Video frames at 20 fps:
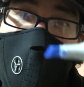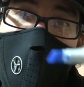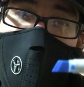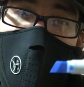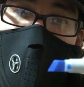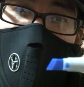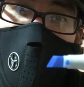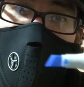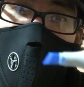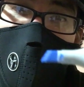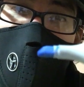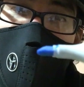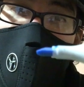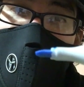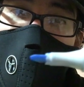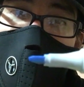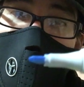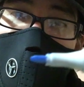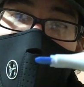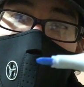So I
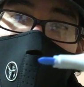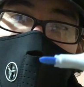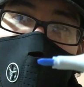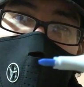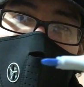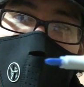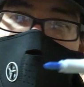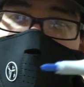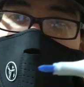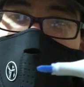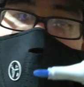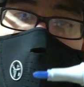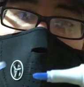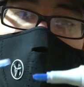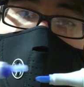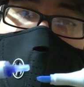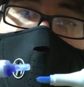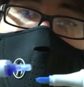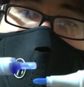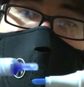just like to keep it on the
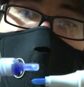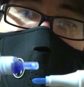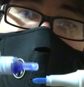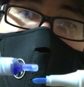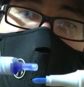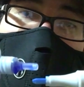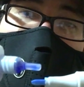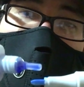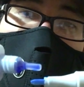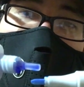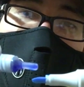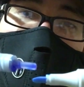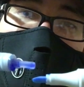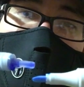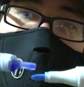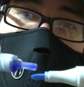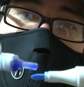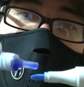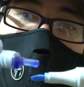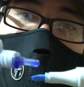flat
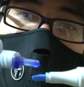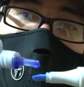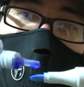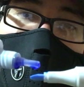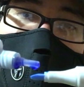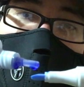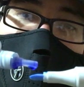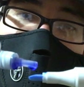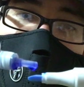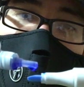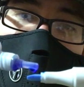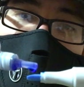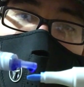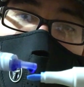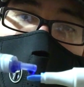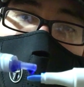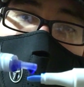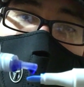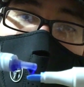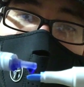
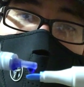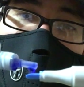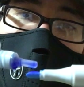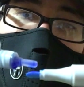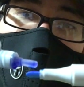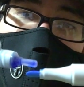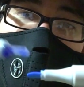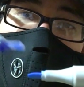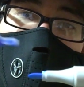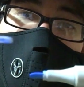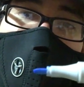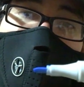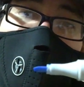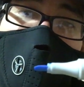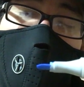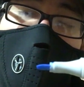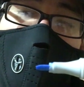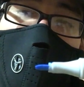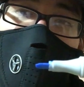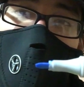horizontal side like
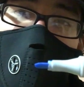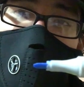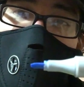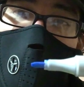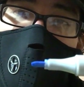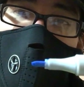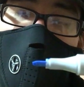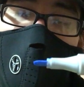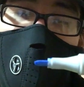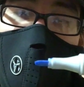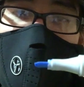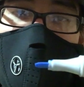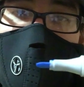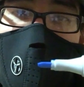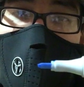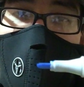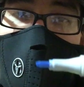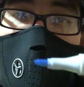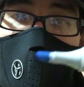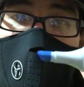that.
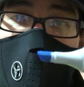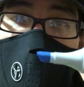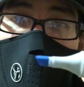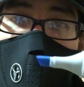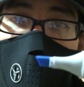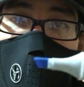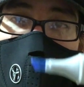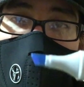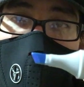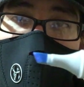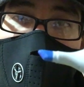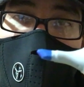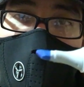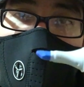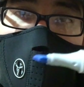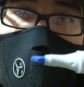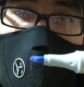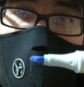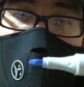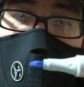So yeah,
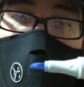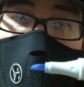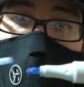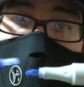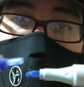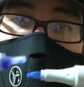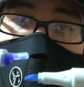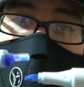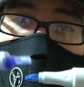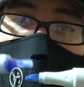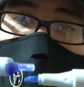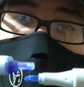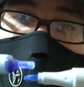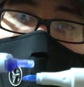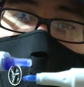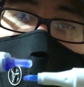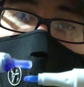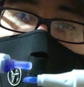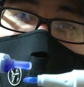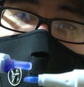
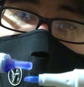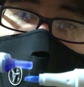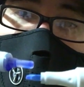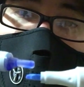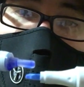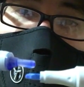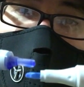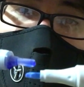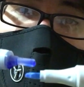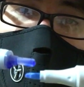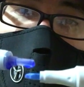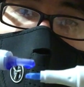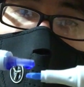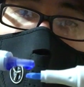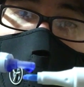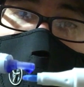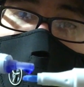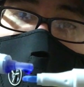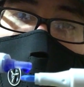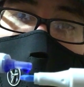you can do it that
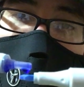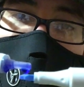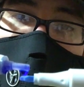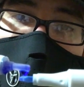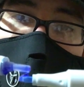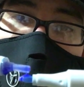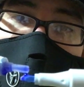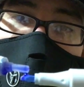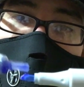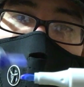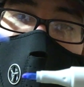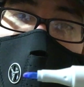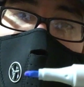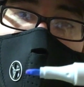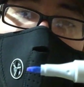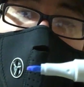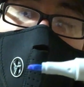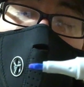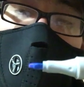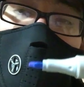side, or sometimes,
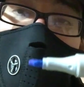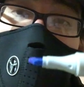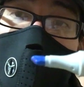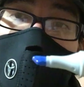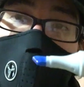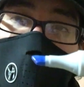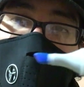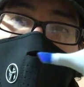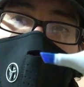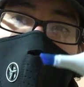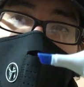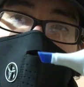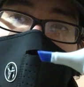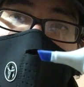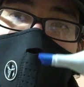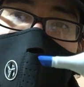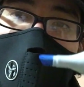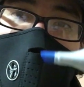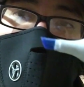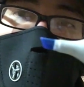yeah, I like
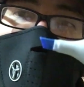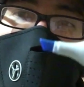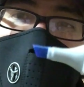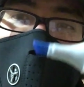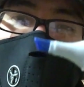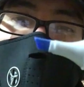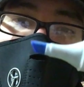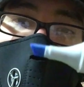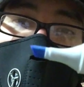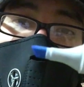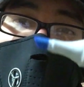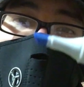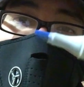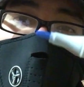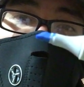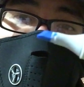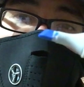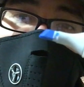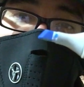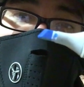to do like
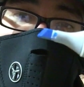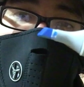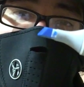an